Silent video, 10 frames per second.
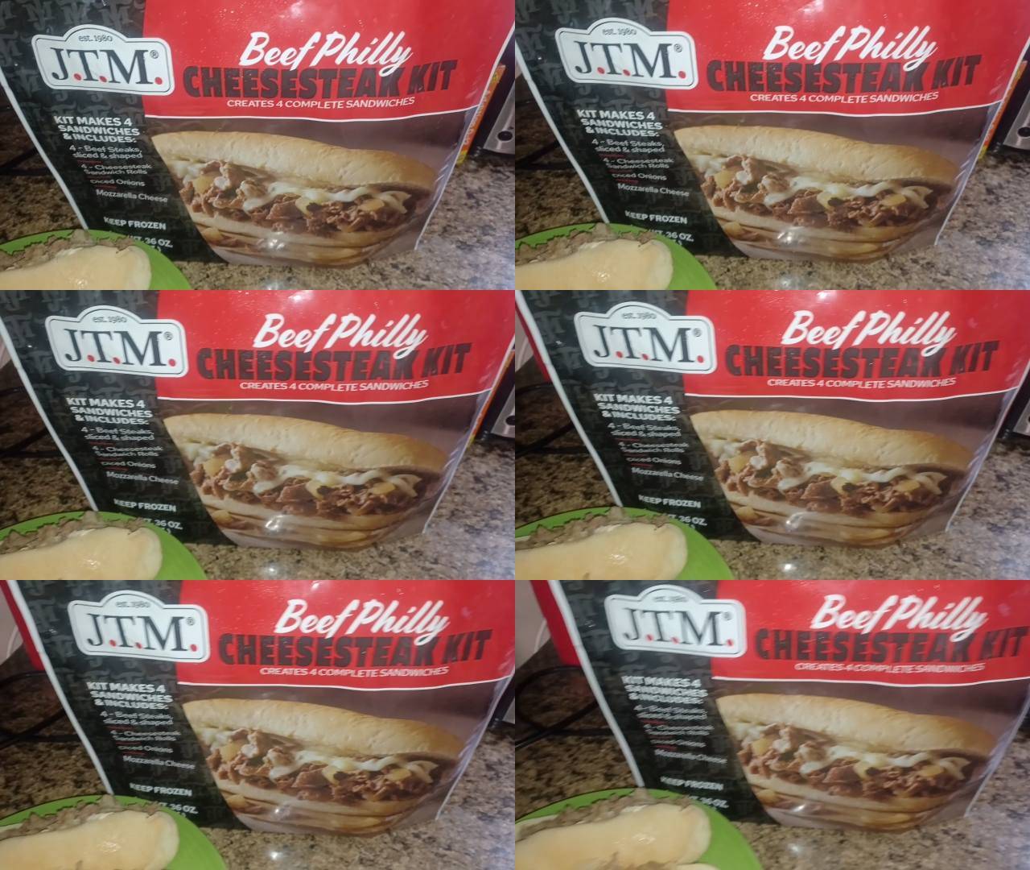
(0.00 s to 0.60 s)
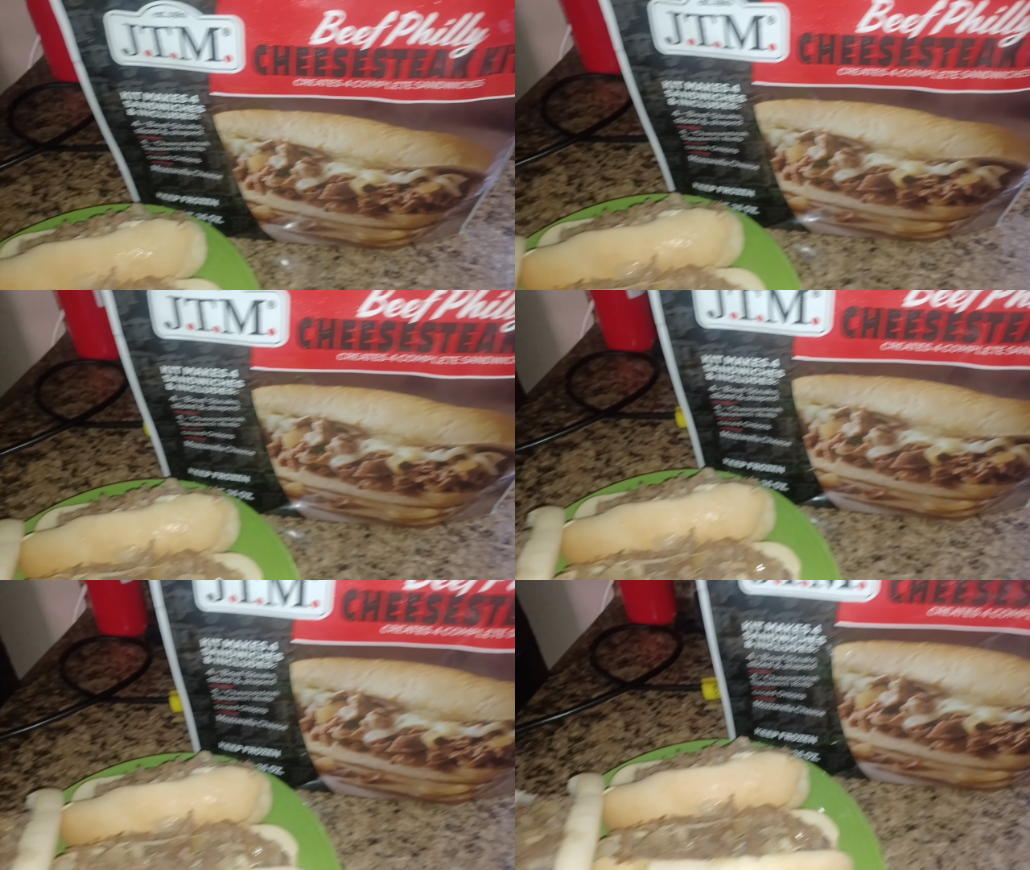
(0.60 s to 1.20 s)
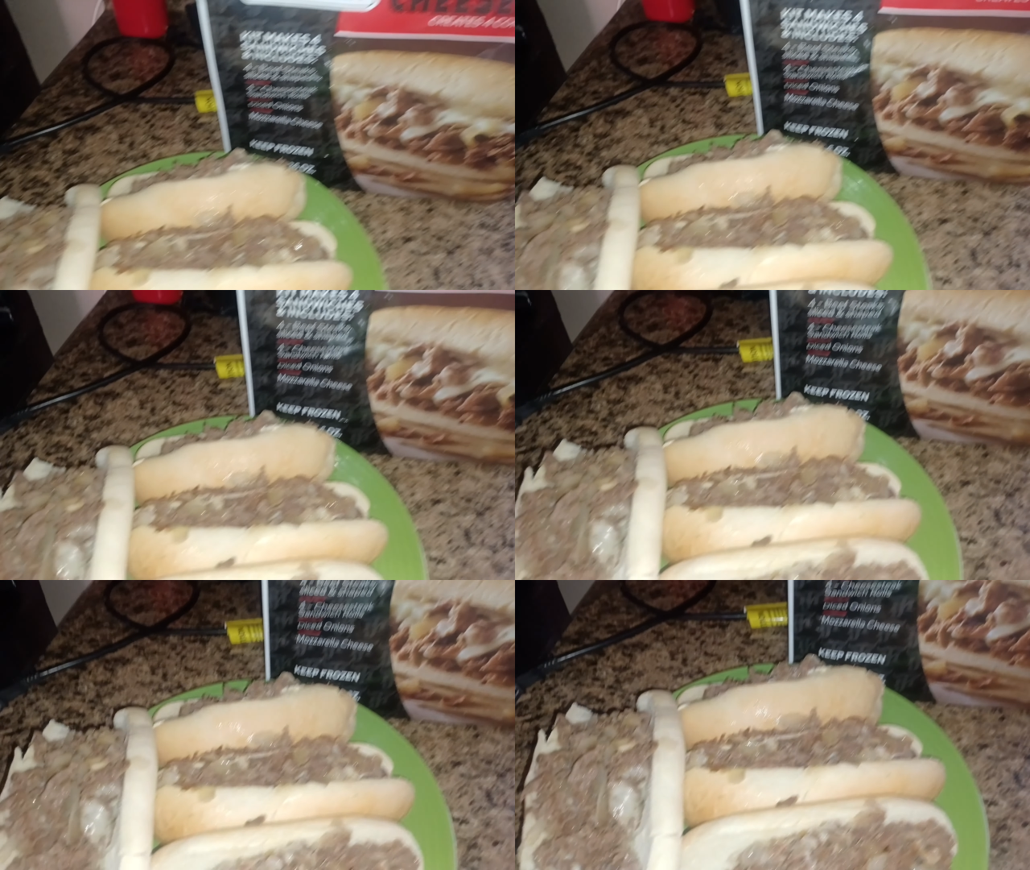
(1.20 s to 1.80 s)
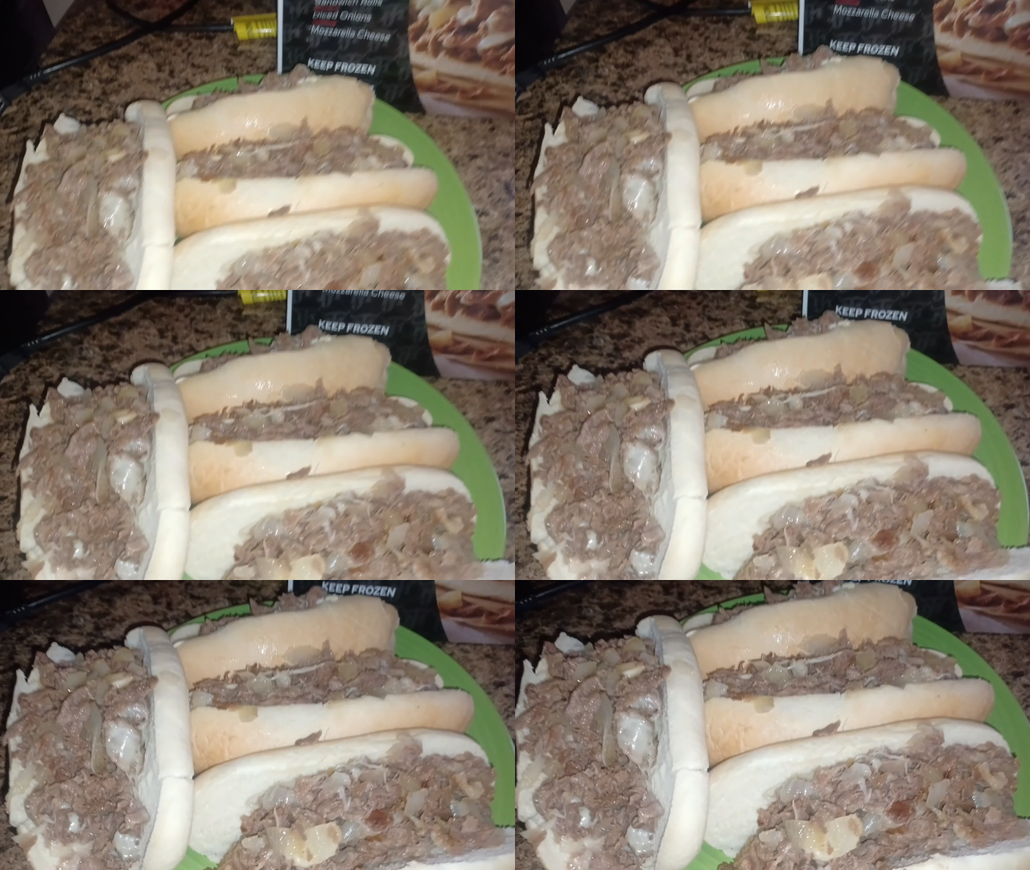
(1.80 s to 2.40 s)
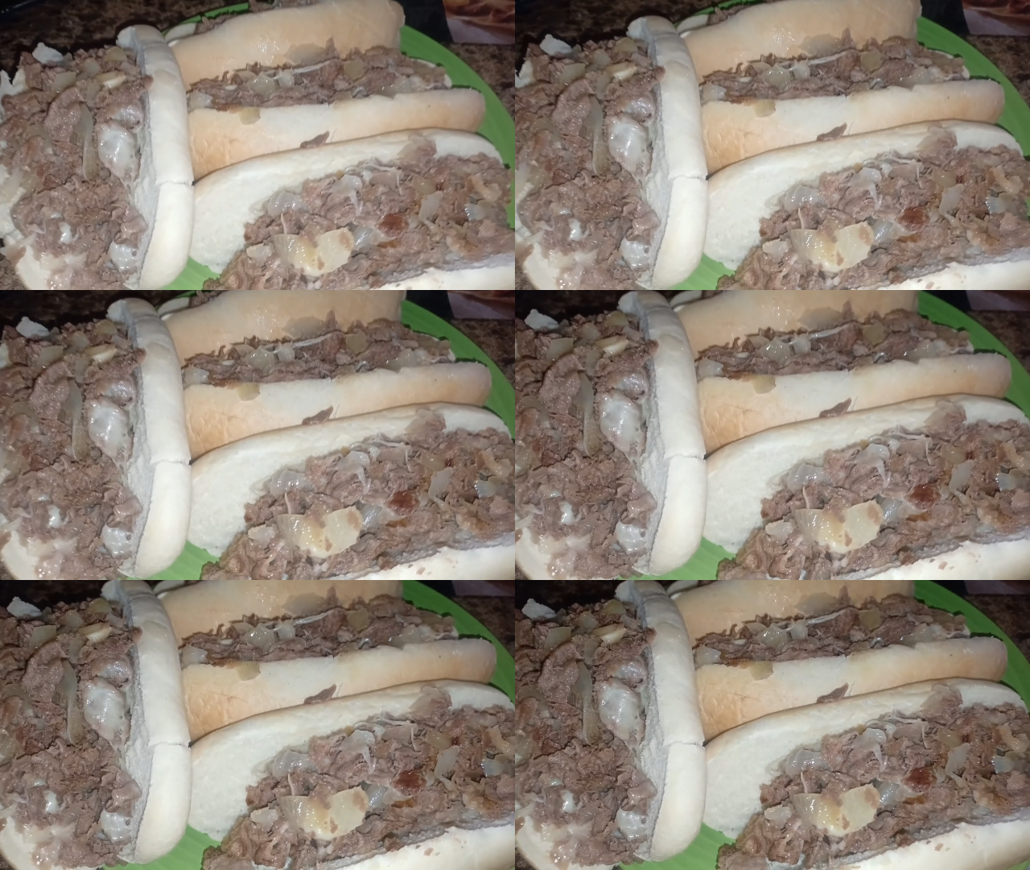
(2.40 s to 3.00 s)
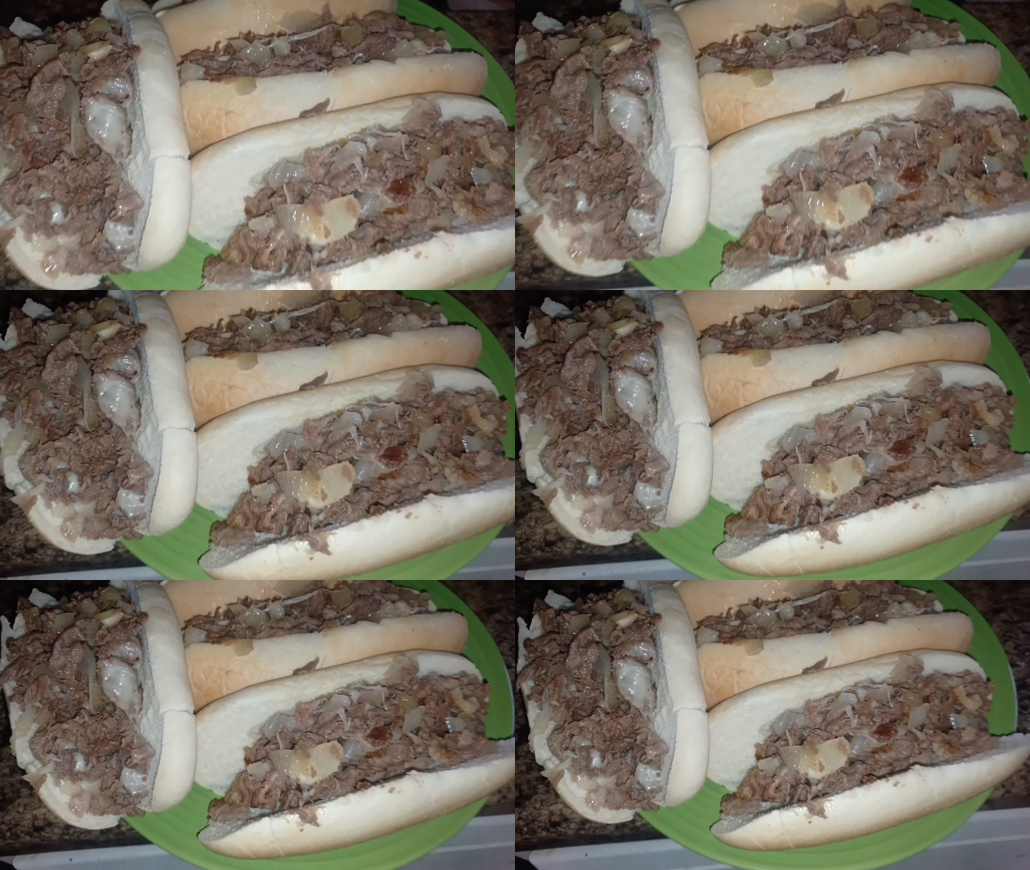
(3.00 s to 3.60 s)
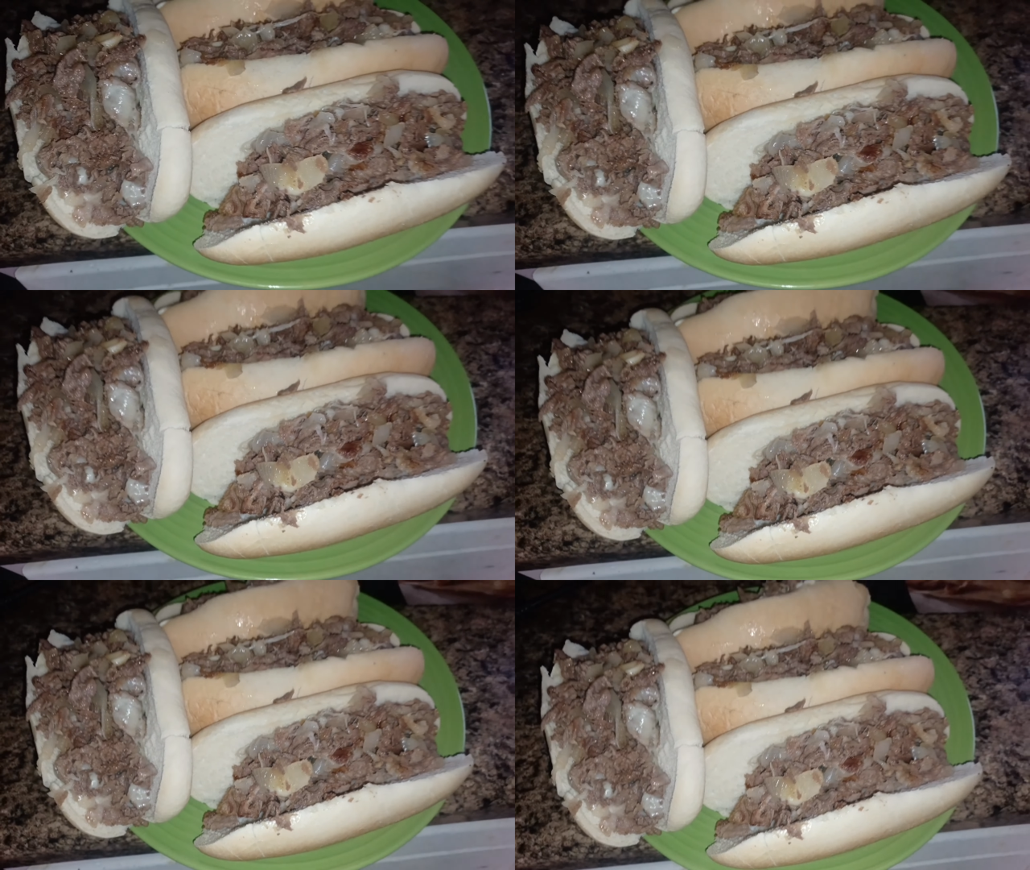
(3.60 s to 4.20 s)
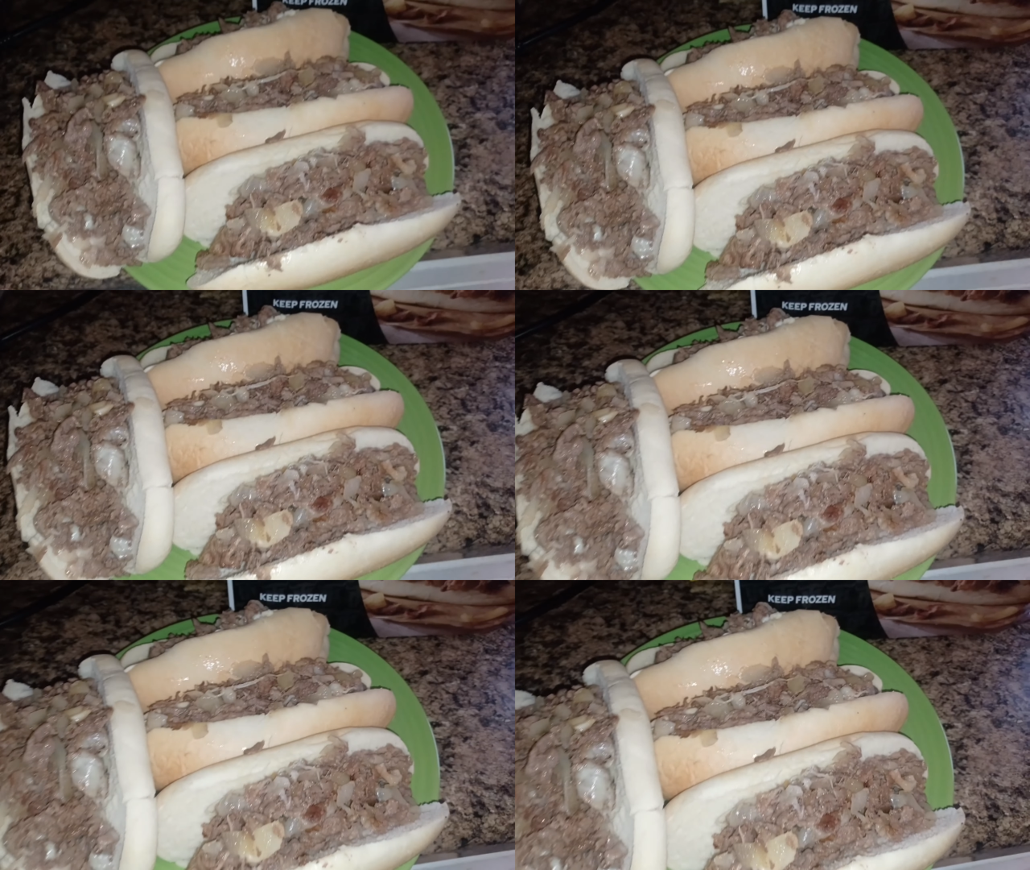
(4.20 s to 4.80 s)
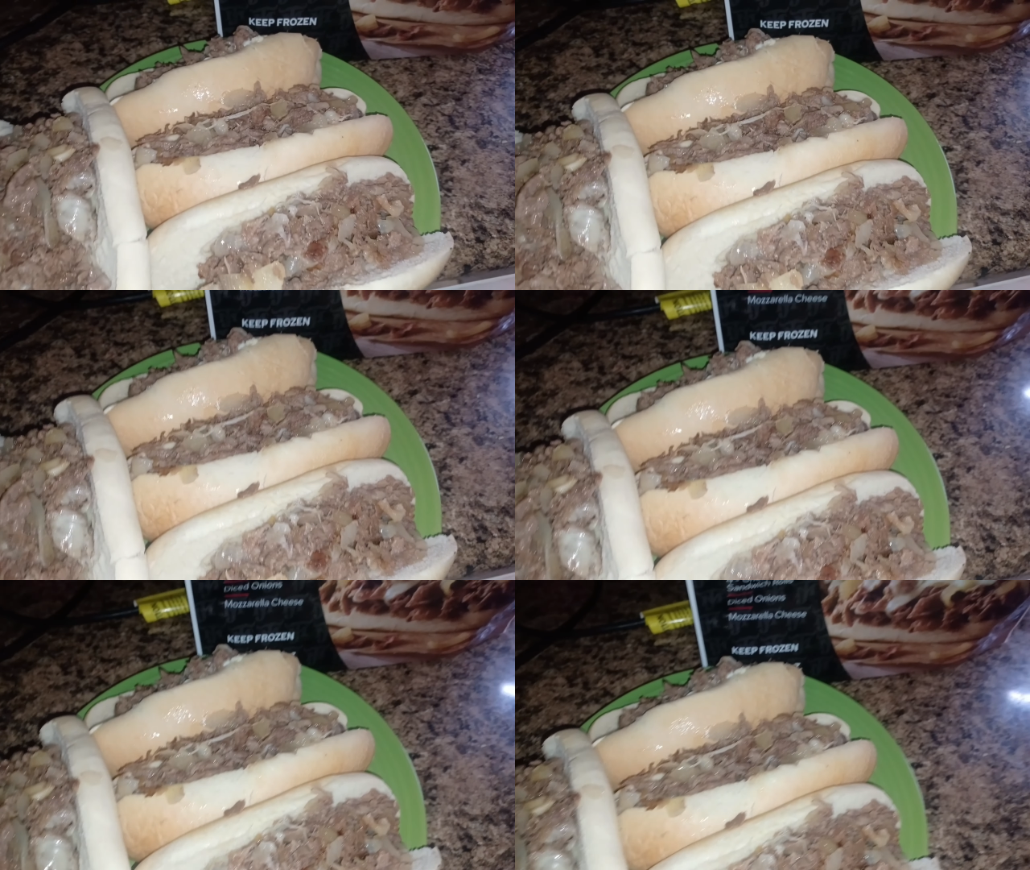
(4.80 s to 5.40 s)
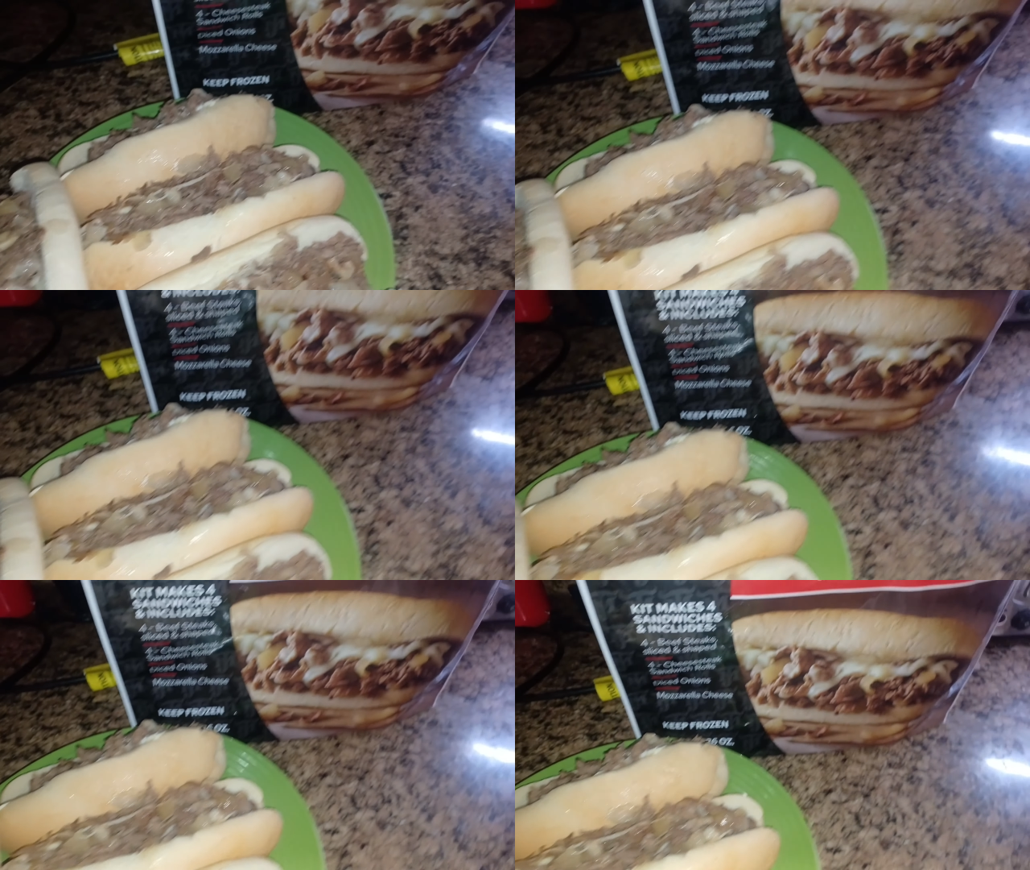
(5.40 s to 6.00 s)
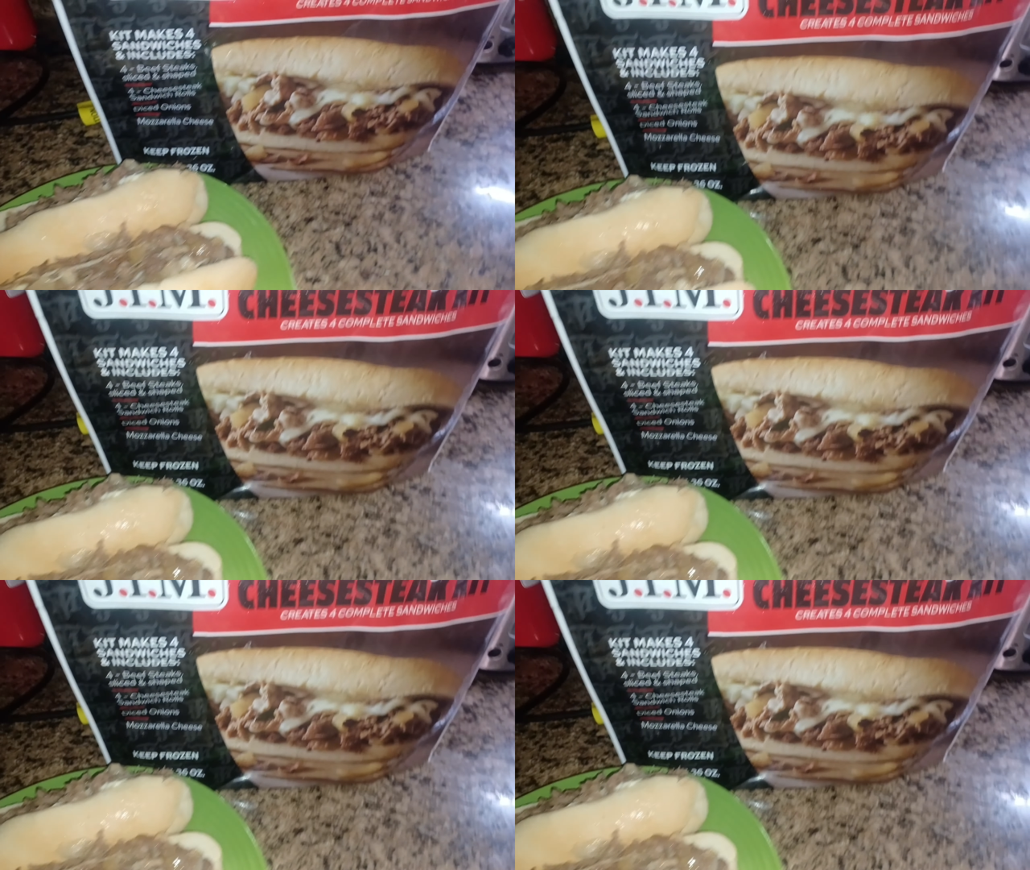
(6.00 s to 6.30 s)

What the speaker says: (no speaker visible)